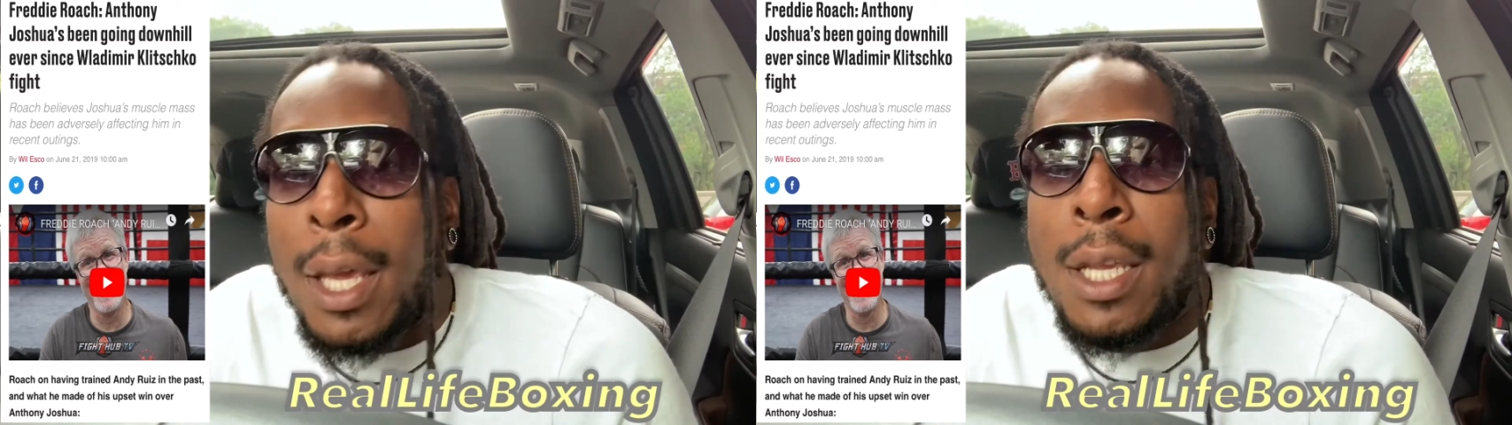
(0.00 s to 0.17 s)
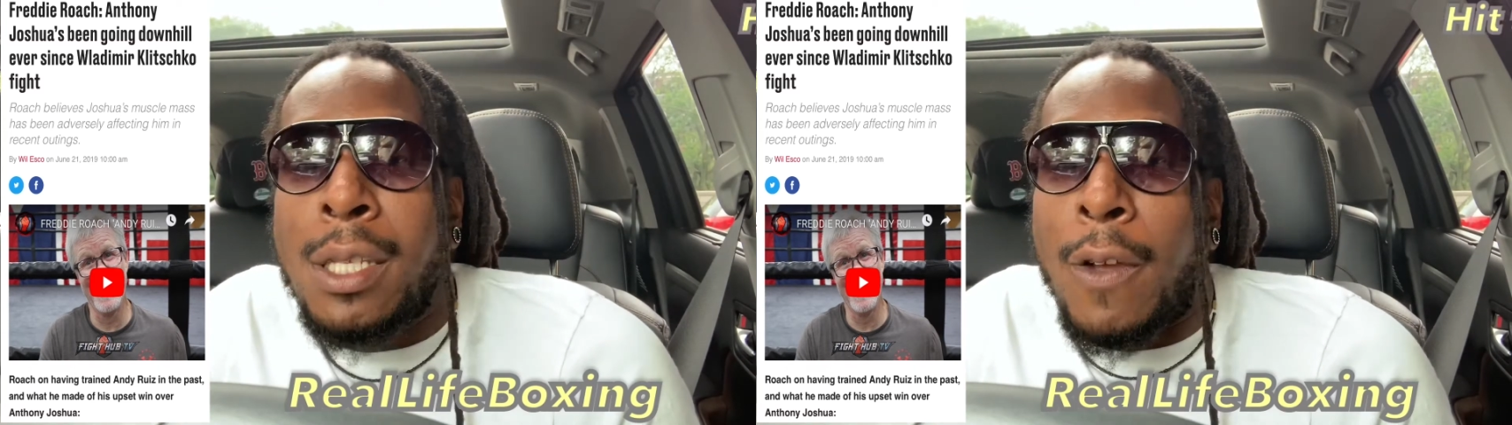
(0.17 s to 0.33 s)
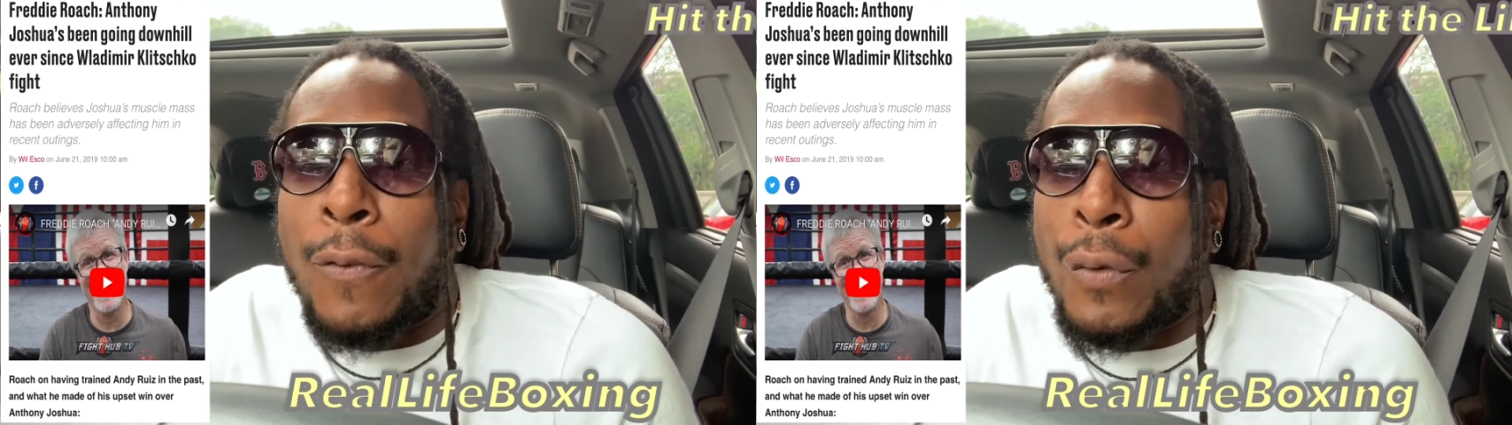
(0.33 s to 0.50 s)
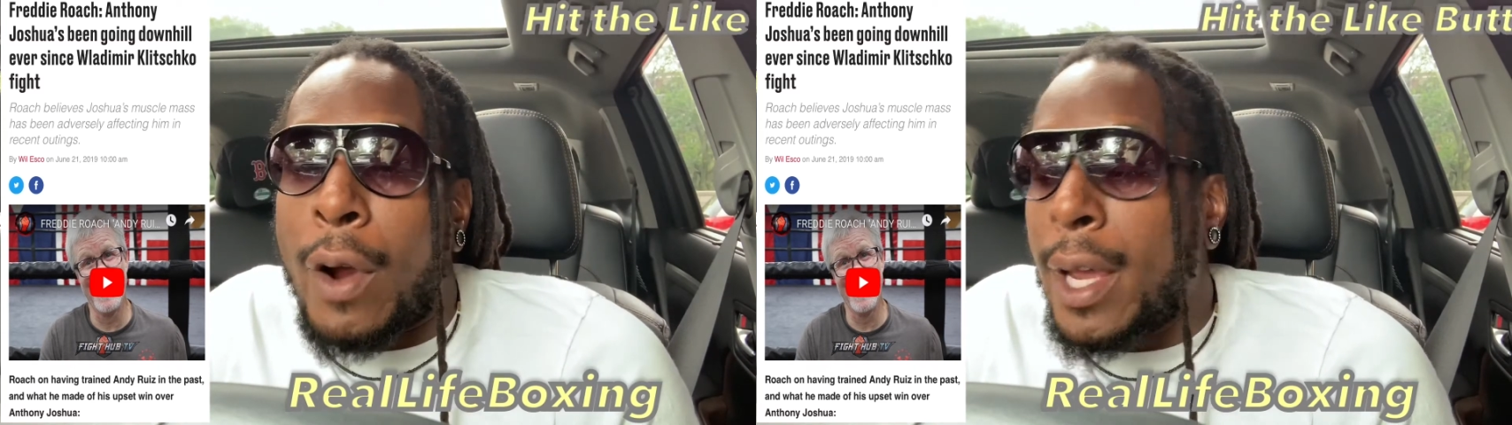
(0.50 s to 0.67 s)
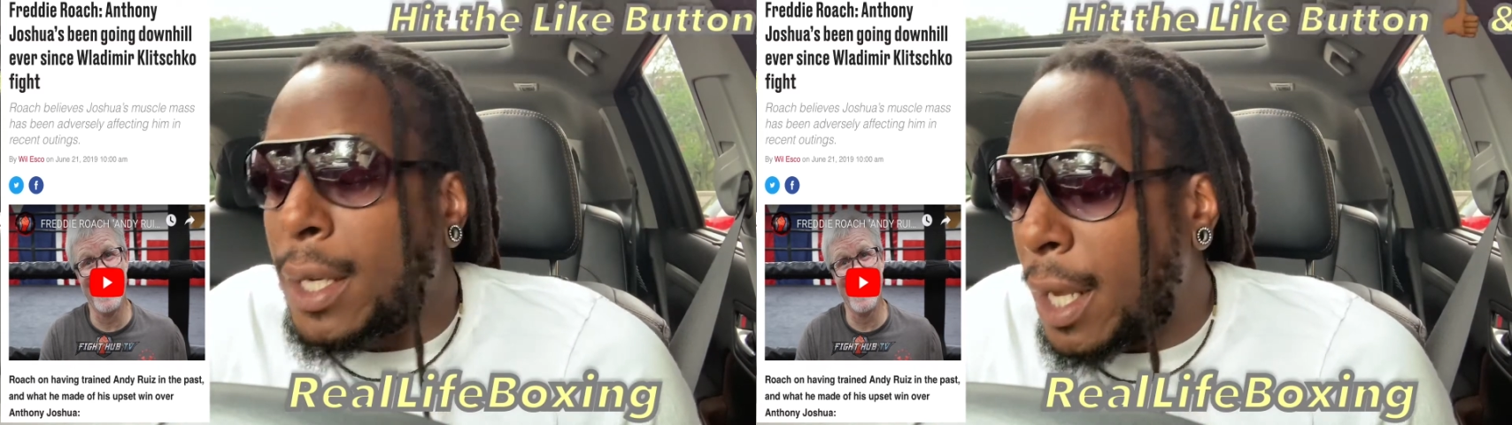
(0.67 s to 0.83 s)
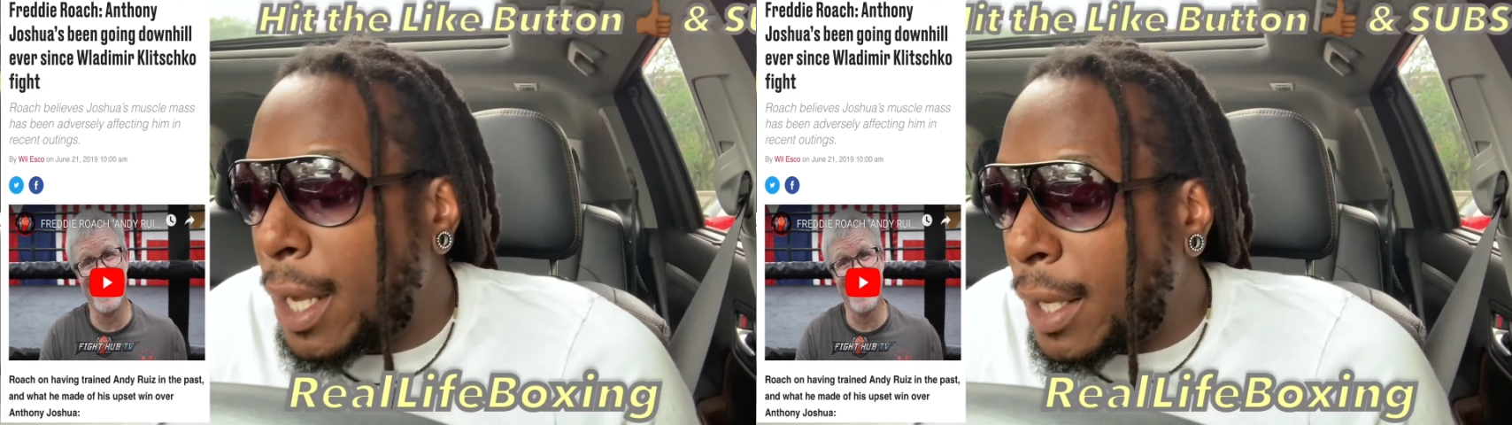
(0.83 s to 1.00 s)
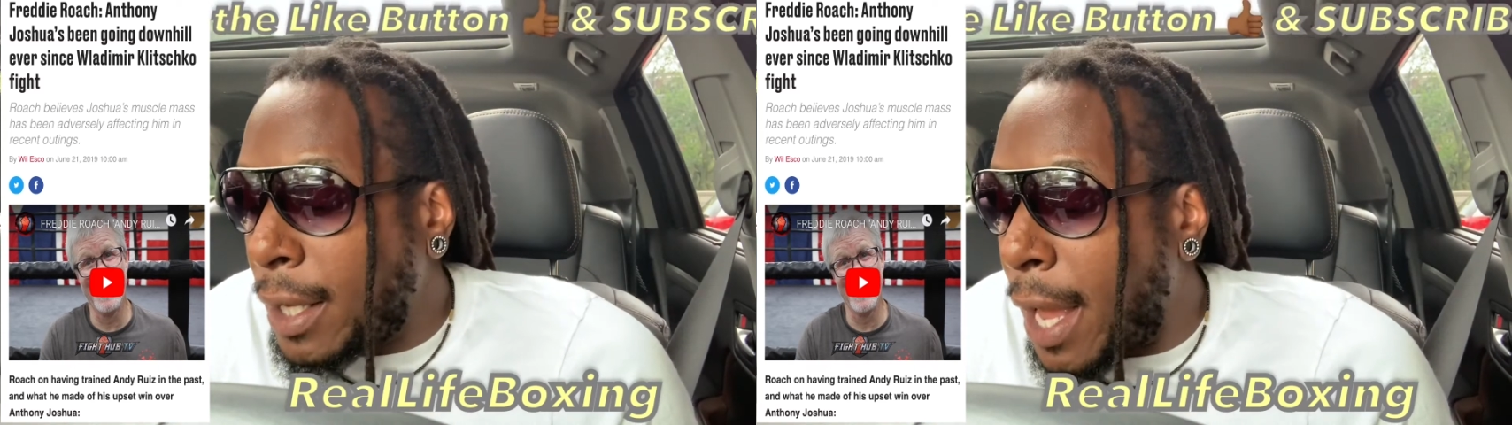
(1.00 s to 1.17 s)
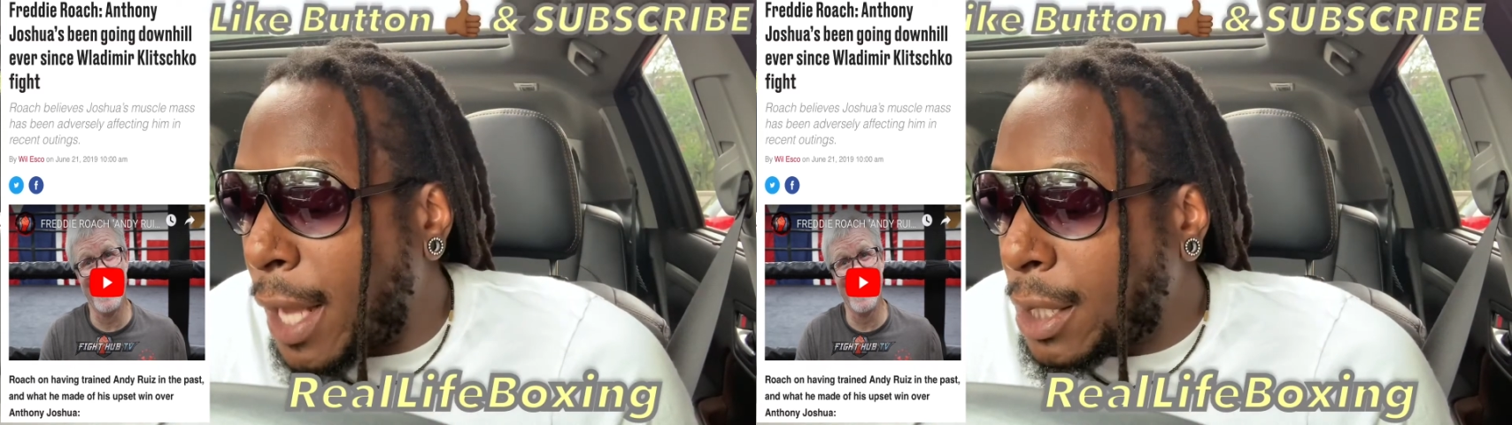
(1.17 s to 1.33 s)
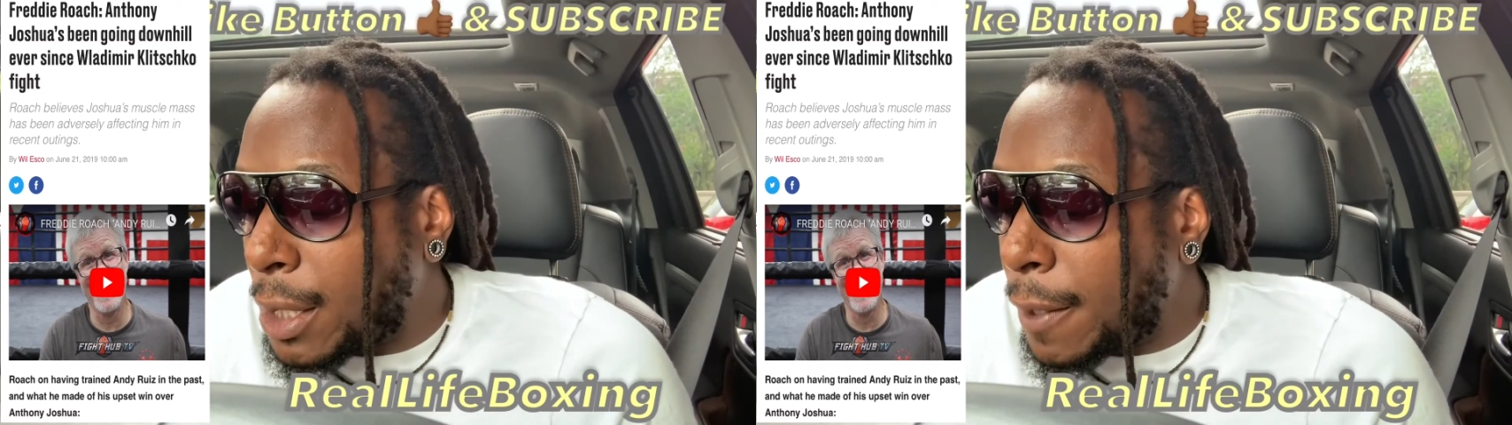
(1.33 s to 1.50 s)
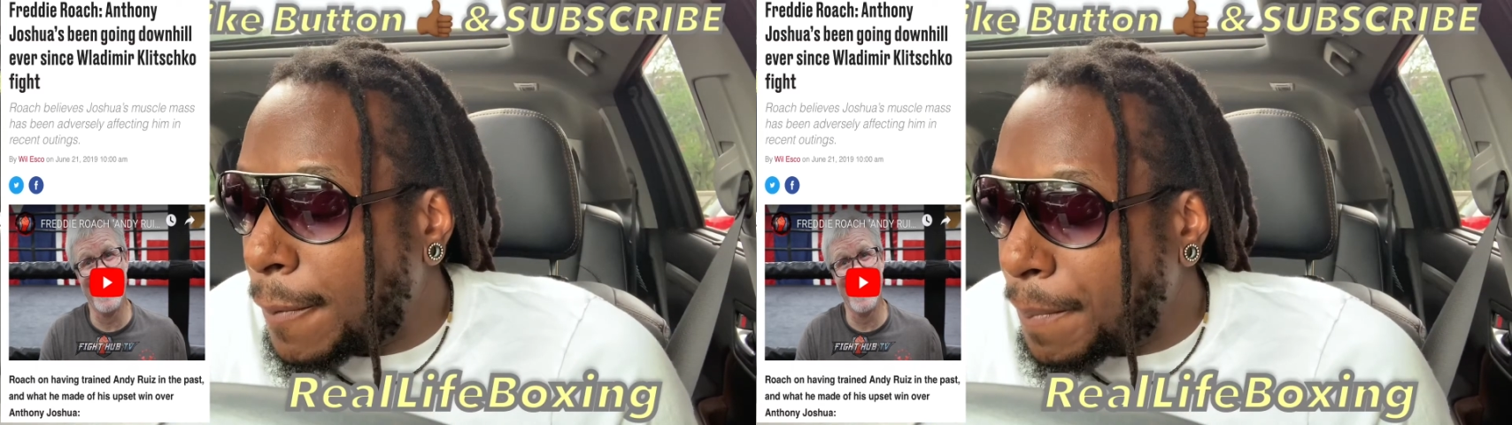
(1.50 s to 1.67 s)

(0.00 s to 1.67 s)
He's a friend, yes.